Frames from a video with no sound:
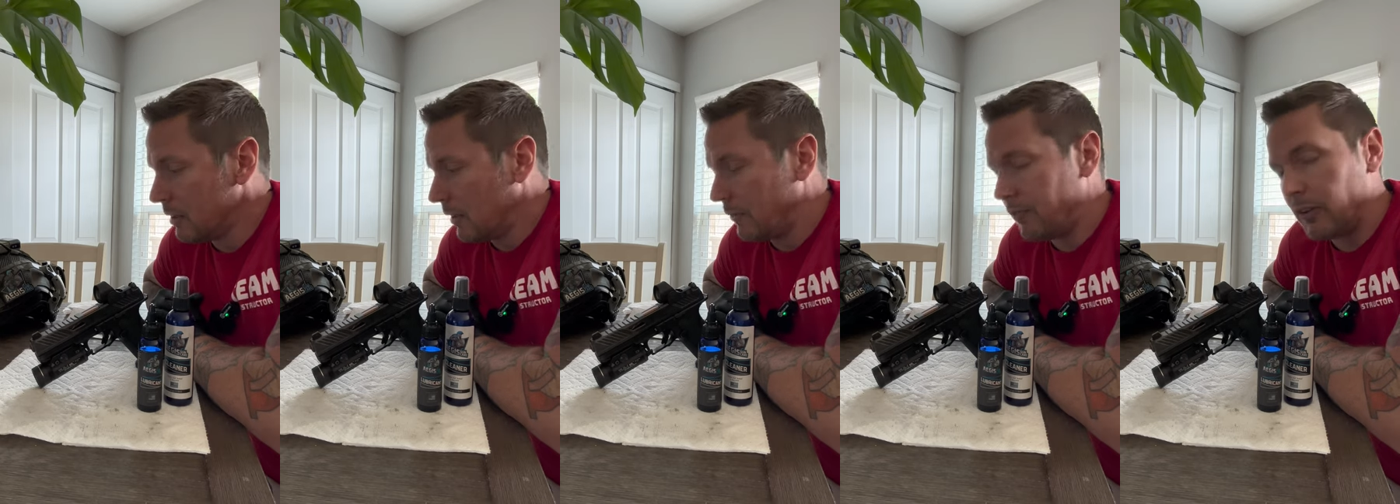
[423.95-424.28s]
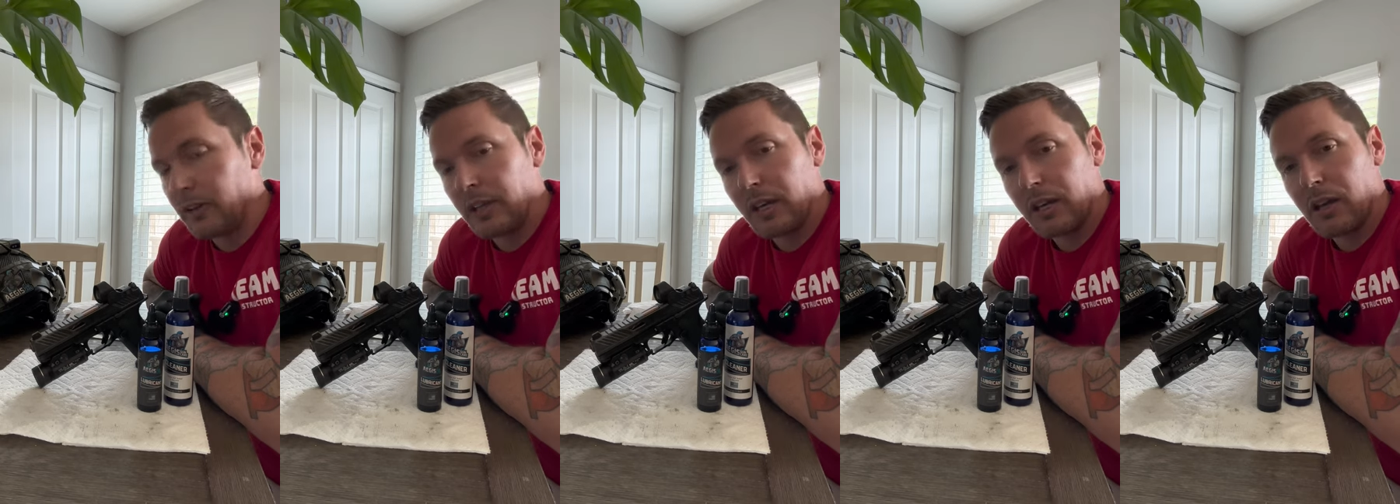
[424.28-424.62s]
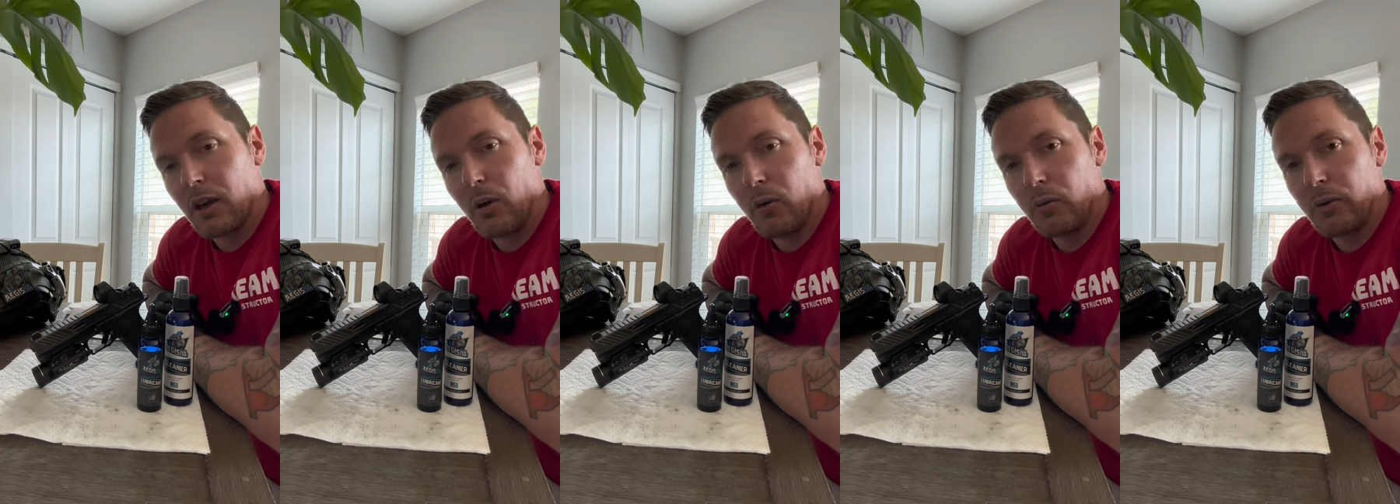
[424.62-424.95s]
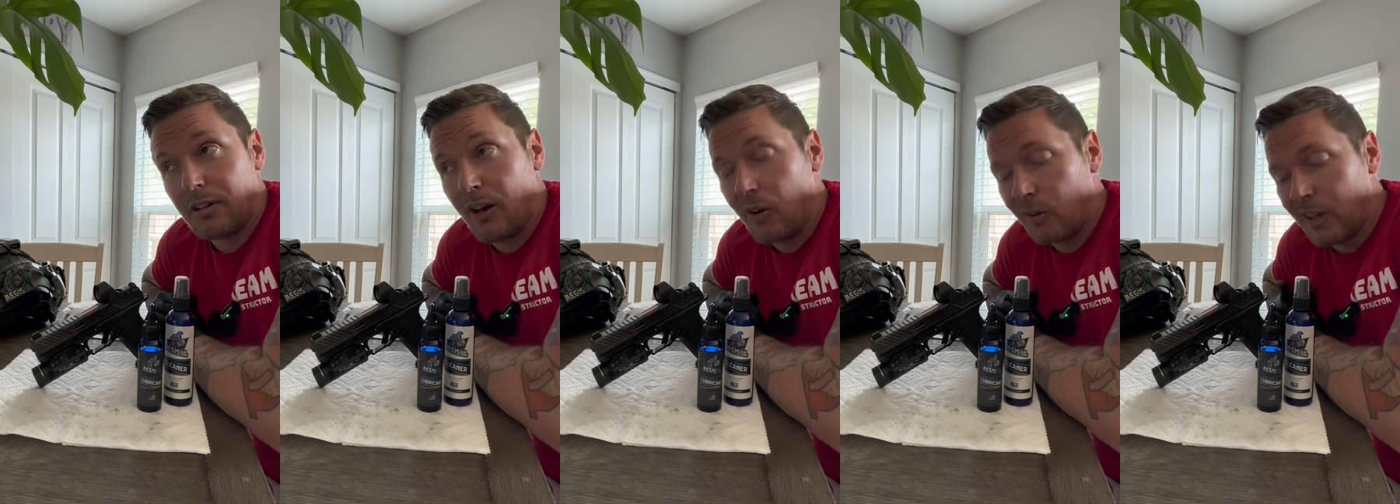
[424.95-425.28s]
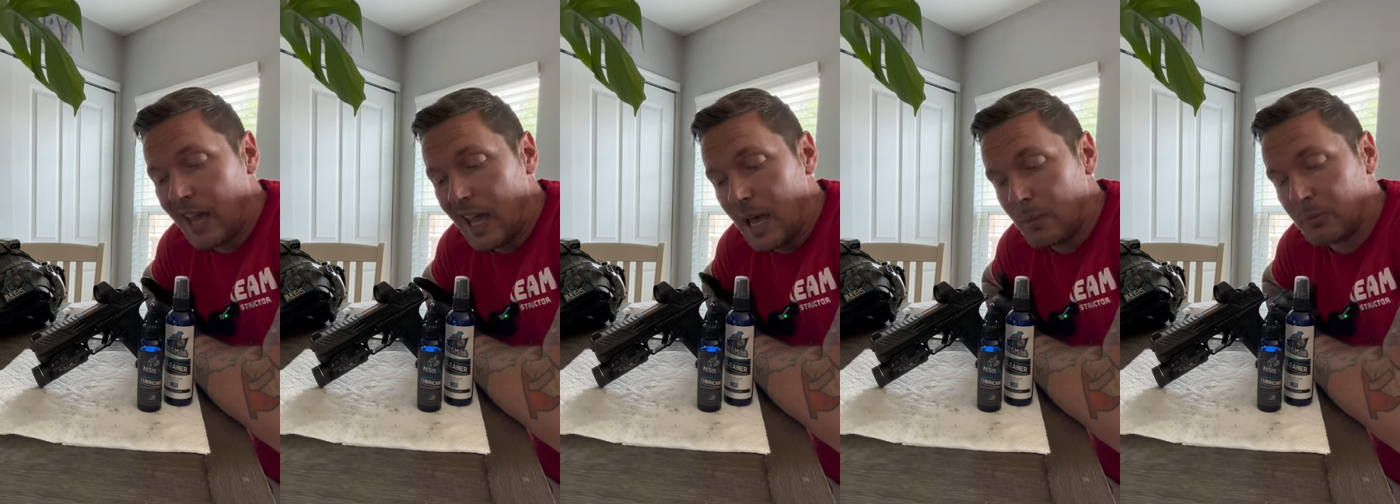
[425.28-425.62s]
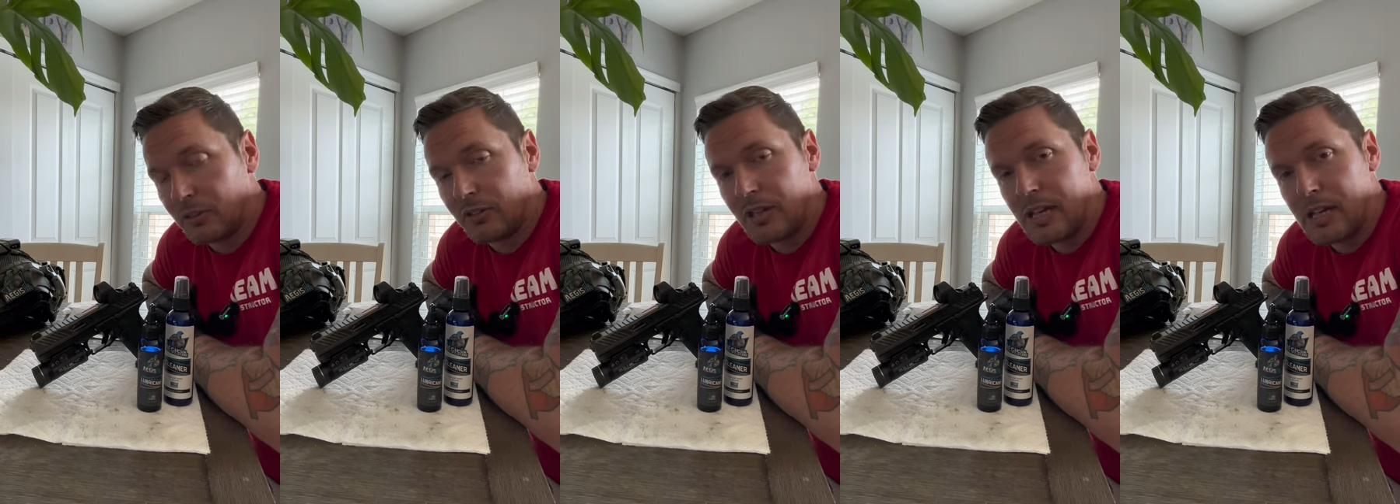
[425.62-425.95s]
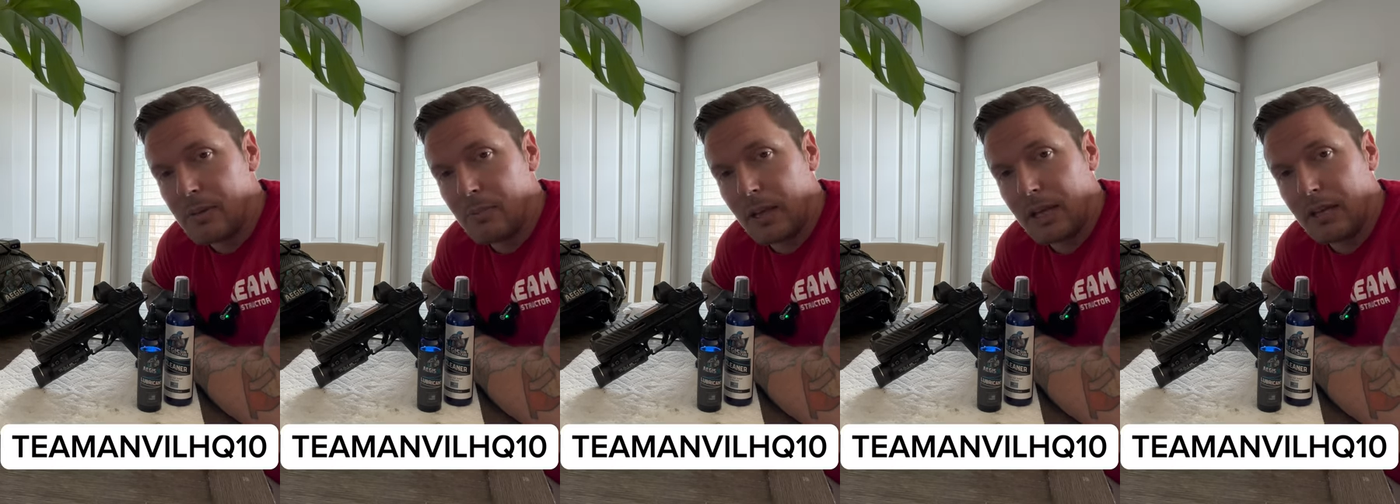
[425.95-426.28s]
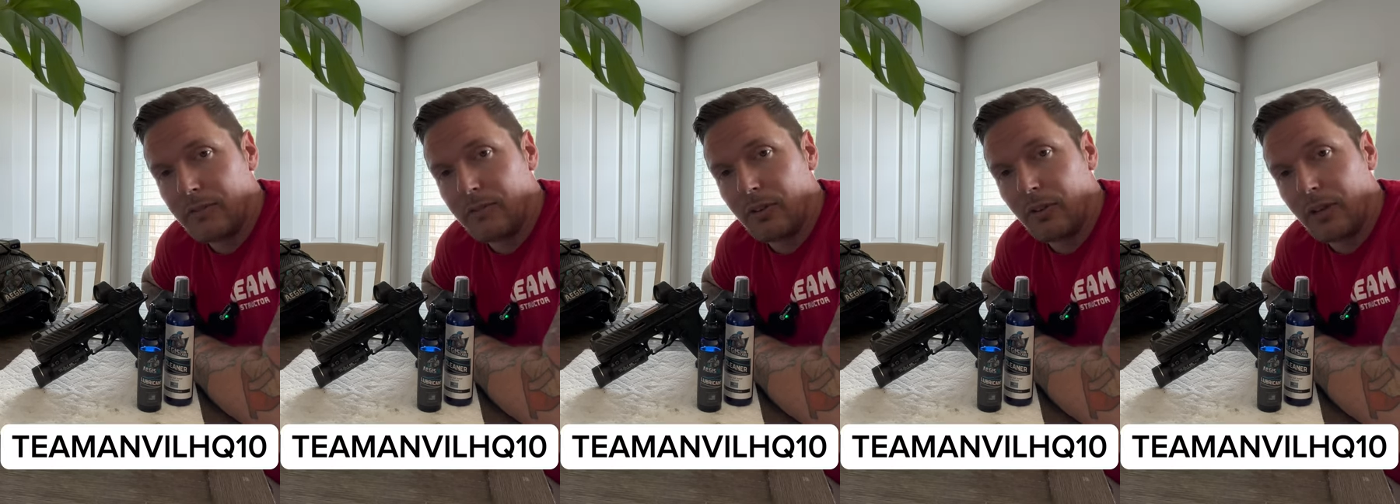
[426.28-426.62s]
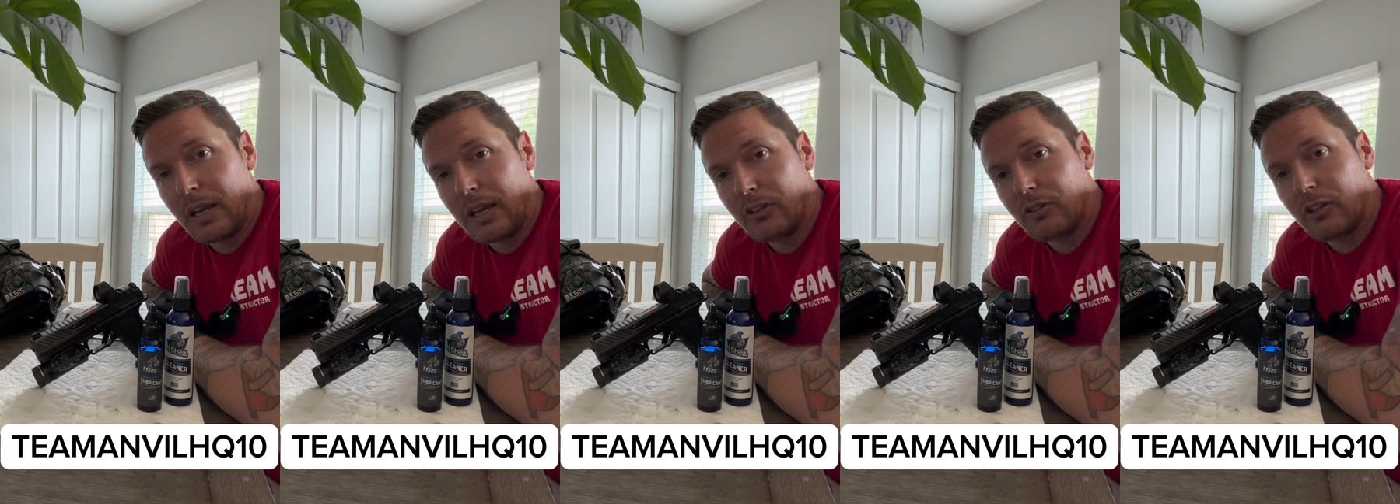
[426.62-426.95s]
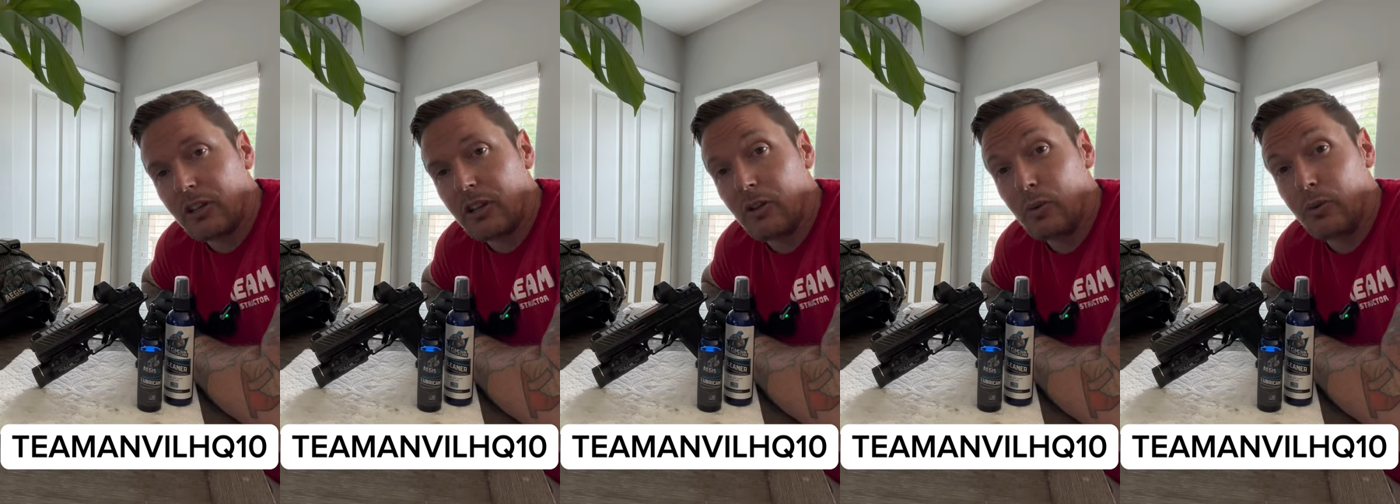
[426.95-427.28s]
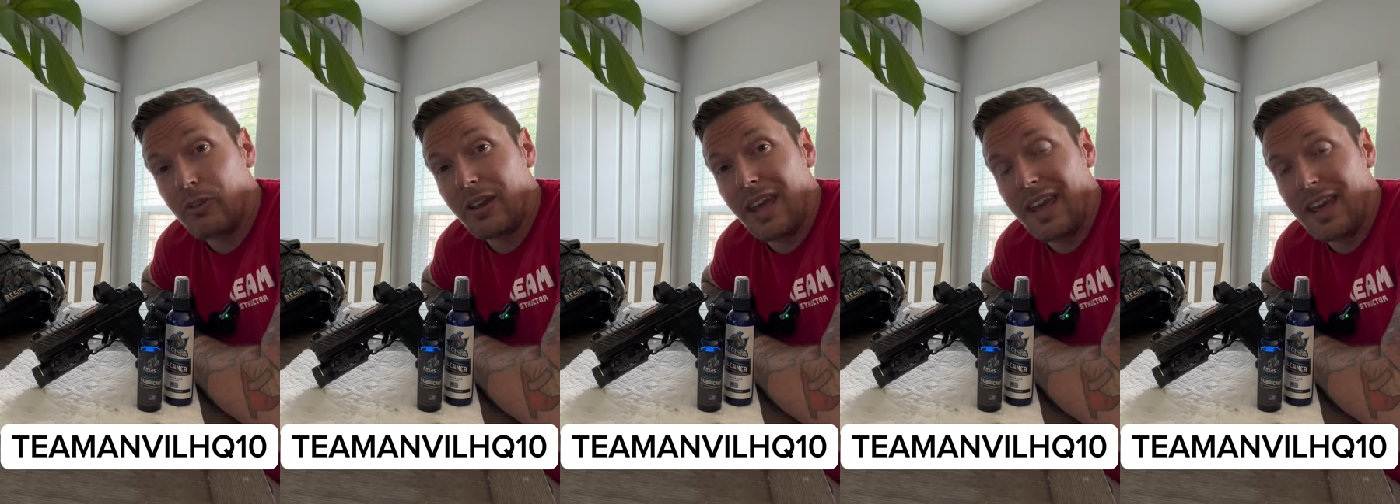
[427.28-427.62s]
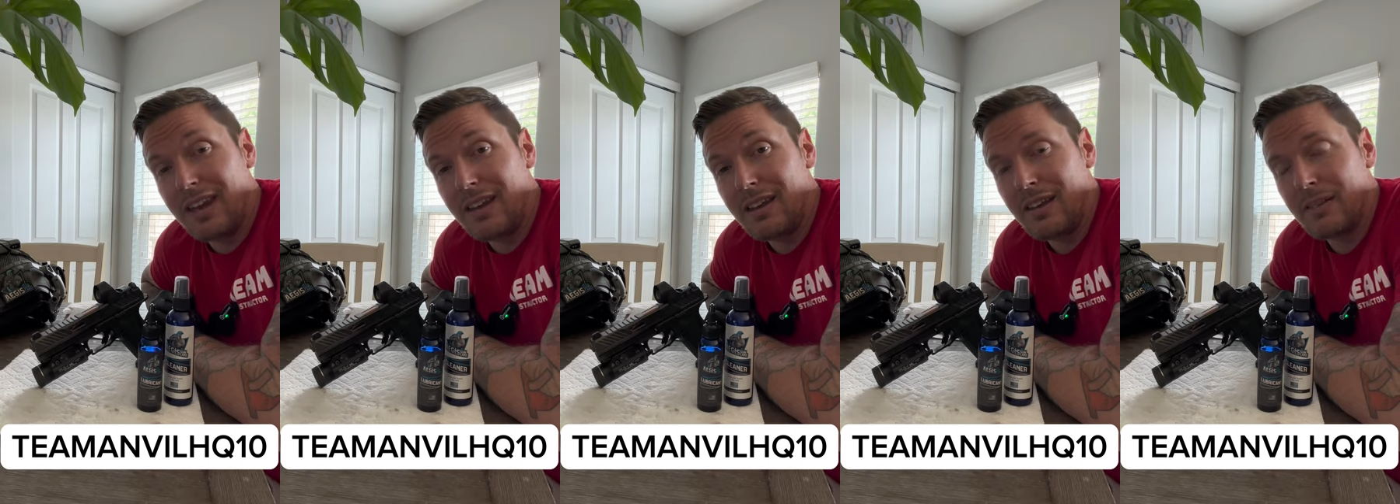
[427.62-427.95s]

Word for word: affiliate code, all caps, Team Anvil HQ 10,